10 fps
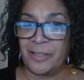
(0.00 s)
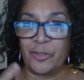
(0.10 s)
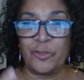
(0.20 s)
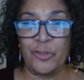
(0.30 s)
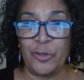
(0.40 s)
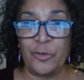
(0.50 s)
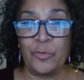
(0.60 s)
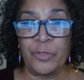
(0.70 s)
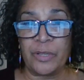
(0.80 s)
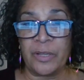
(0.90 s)
just
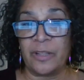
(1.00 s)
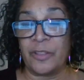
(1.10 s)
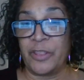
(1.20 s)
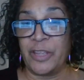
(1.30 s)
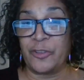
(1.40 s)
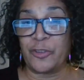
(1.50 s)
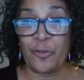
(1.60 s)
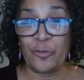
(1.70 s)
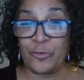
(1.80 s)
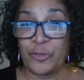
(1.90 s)
use the
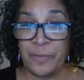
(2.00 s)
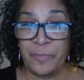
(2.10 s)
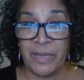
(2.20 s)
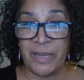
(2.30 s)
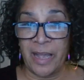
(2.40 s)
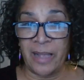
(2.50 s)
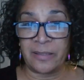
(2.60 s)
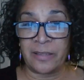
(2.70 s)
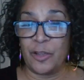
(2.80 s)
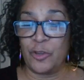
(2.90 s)
internal GPS,